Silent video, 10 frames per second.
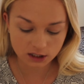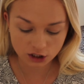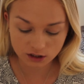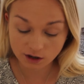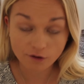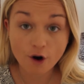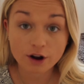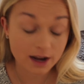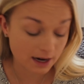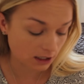just Lorac
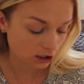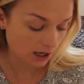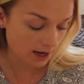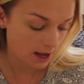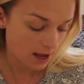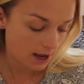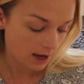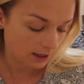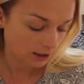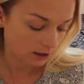again actually.
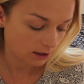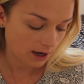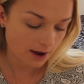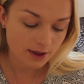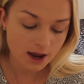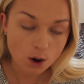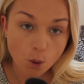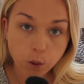And then